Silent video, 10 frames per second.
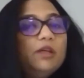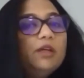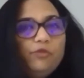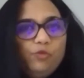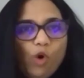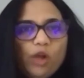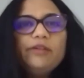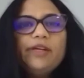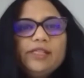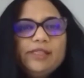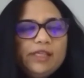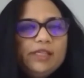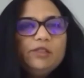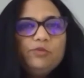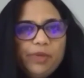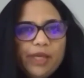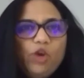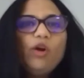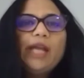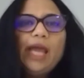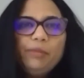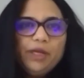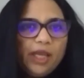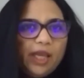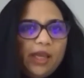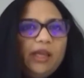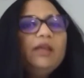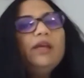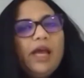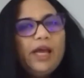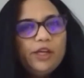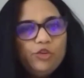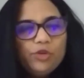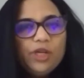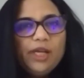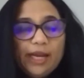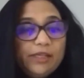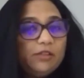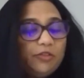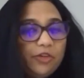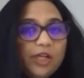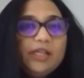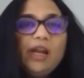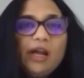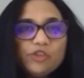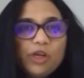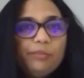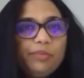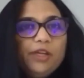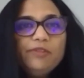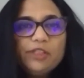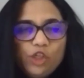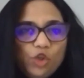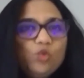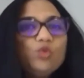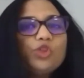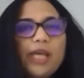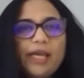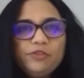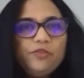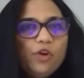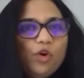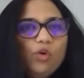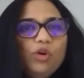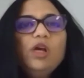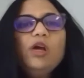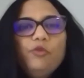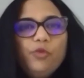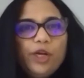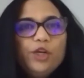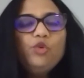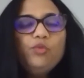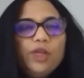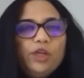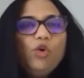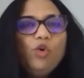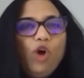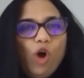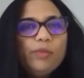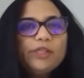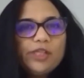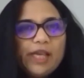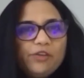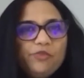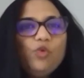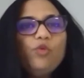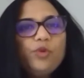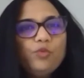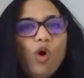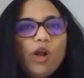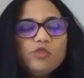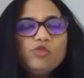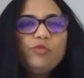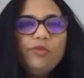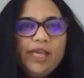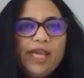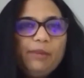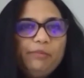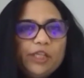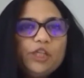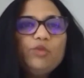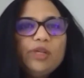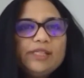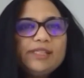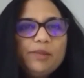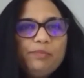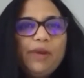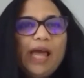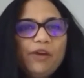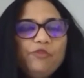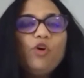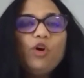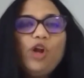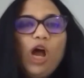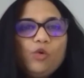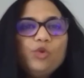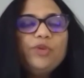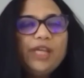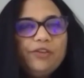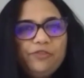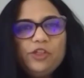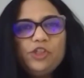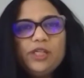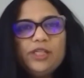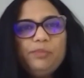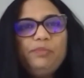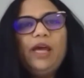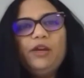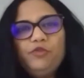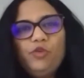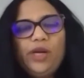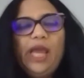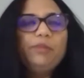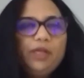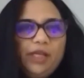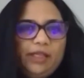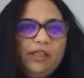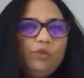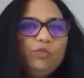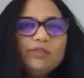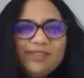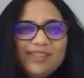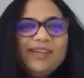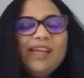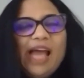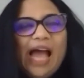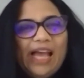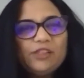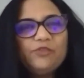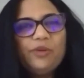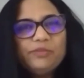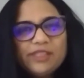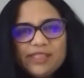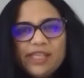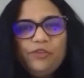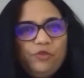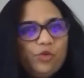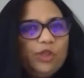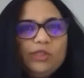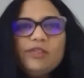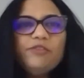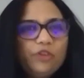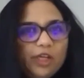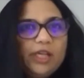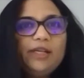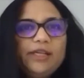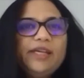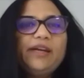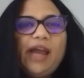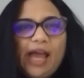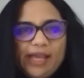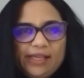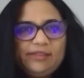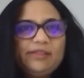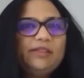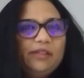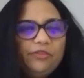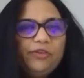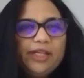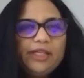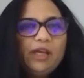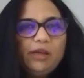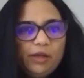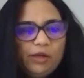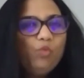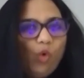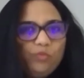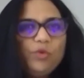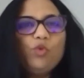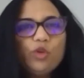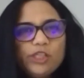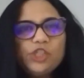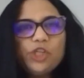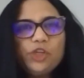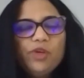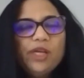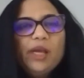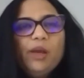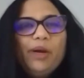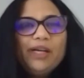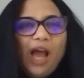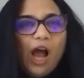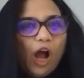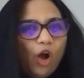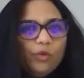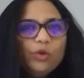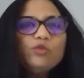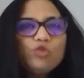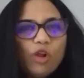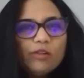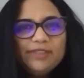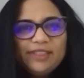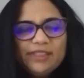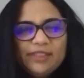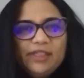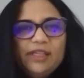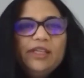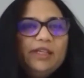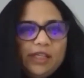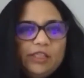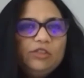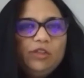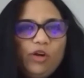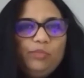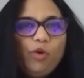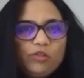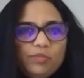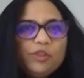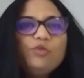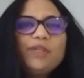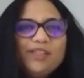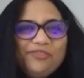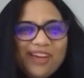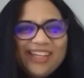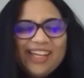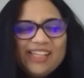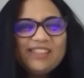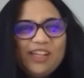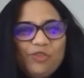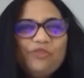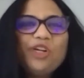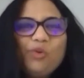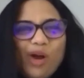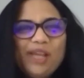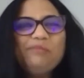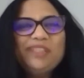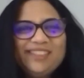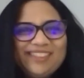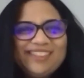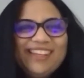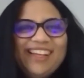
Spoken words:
Walgreens is big on M&A, and and it's a really large company with a huge cash flow. When do we know how much cash flow we want, so we can meticulously plan for how do we efficiently plan for M&A? That was the ask from the CFO. It was a very clear ask, right? And what we want to achieve. But how you solve it is not possible to be defined as set of requirements.